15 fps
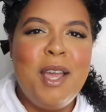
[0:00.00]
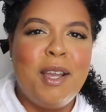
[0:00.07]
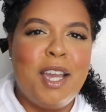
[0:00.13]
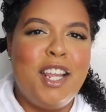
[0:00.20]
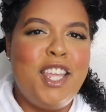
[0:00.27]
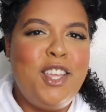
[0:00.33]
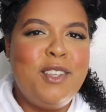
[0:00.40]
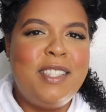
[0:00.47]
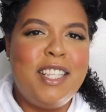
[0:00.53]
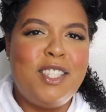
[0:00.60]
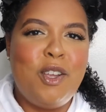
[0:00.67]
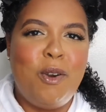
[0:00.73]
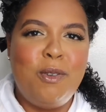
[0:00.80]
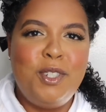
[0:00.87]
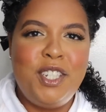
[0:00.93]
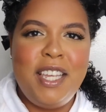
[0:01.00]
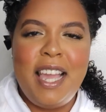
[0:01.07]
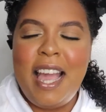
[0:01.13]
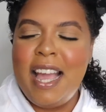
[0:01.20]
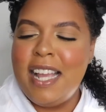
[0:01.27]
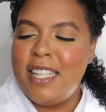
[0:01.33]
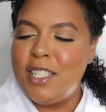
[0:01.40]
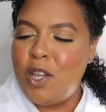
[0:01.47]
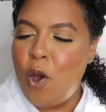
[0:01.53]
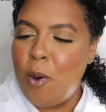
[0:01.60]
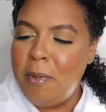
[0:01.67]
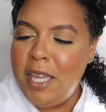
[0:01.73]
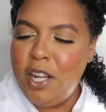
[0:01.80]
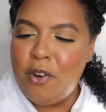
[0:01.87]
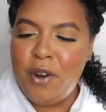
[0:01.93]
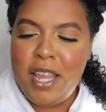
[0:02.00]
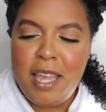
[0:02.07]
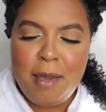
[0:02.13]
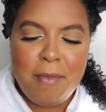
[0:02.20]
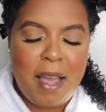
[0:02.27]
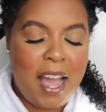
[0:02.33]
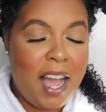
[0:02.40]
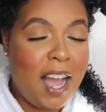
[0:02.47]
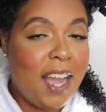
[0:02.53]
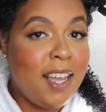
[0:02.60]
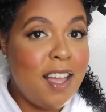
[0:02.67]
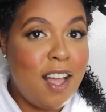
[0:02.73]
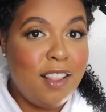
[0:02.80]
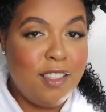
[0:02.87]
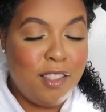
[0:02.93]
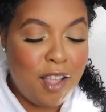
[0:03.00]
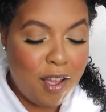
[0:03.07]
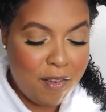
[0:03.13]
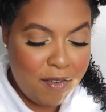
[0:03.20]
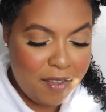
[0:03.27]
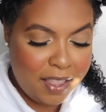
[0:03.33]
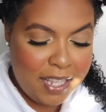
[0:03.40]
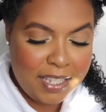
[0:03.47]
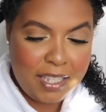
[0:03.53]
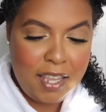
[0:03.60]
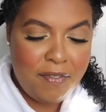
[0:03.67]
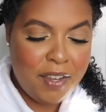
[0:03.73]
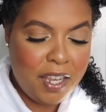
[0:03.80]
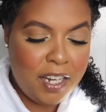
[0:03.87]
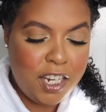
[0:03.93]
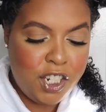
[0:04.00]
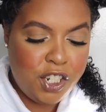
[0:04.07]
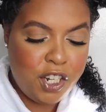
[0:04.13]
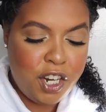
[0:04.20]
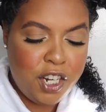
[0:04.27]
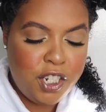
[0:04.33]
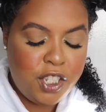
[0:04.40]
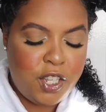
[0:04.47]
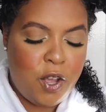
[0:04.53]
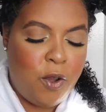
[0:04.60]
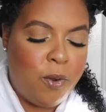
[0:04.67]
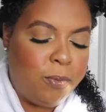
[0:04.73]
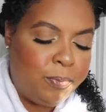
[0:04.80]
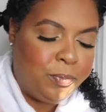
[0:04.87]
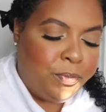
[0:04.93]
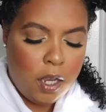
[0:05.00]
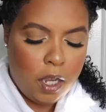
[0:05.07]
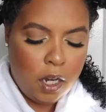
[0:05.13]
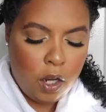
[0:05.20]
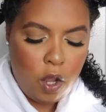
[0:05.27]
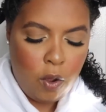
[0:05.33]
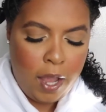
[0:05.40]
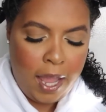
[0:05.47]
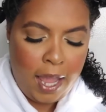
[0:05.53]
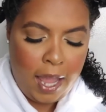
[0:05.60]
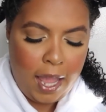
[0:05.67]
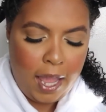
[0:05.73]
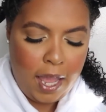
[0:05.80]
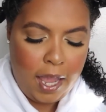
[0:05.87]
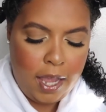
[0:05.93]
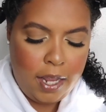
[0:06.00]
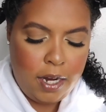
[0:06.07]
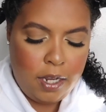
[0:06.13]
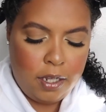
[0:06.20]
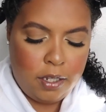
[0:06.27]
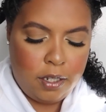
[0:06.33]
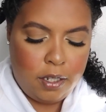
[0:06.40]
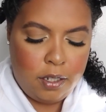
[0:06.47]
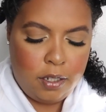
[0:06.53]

I'm gonna use this OGX combing cream. I love this leave-in conditioner, so I'm gonna go ahead.